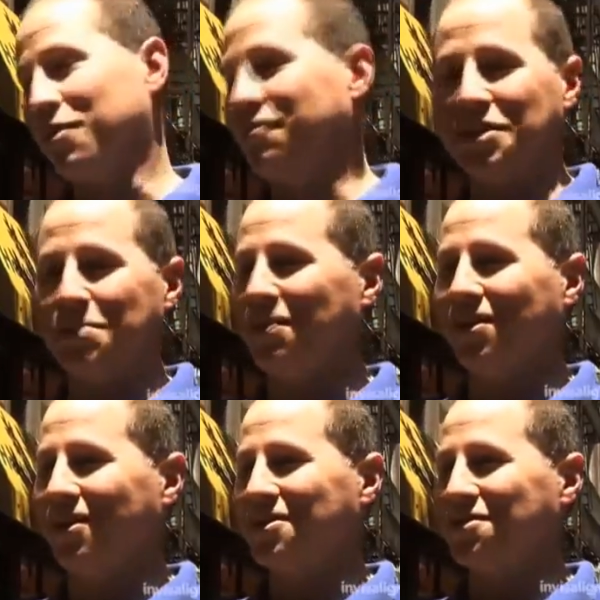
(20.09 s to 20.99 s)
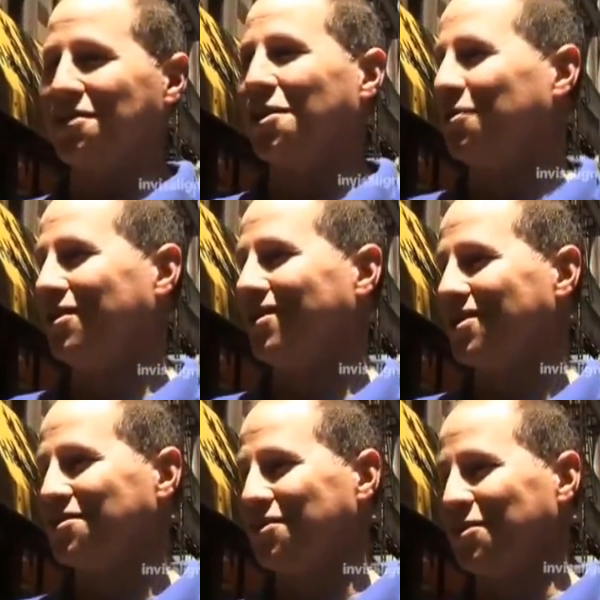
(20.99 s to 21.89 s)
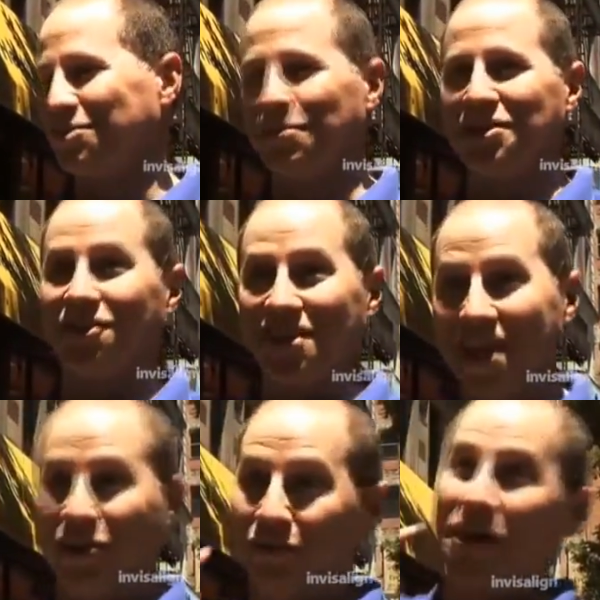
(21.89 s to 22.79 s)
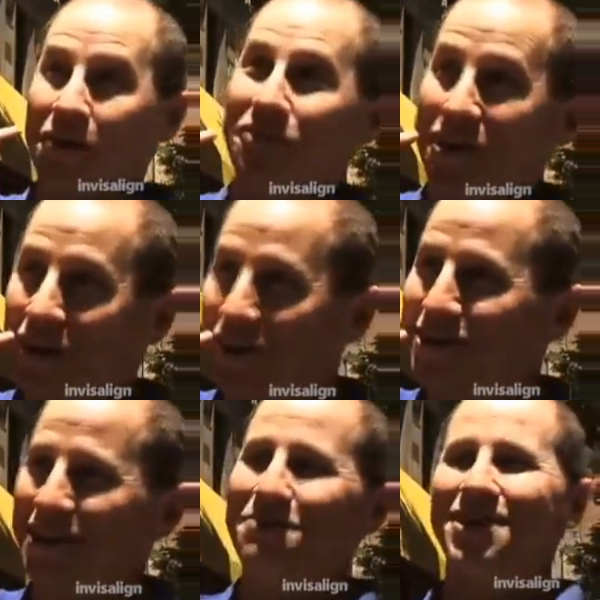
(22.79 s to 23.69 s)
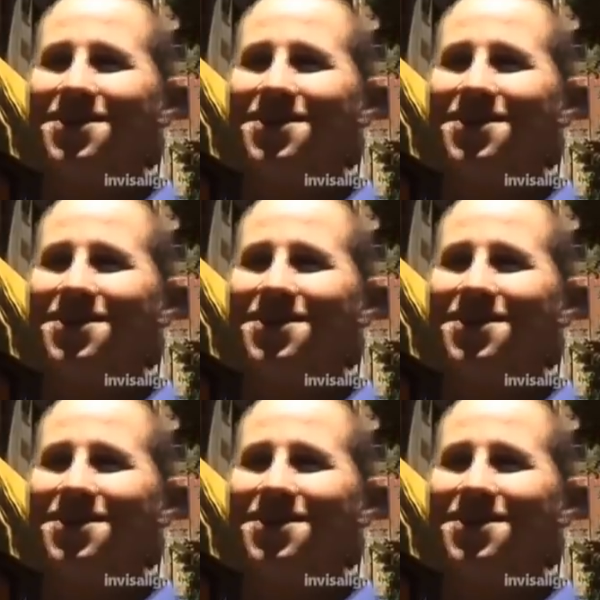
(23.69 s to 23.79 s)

Well, they're invisible unless somebody says, hey, look very, very closely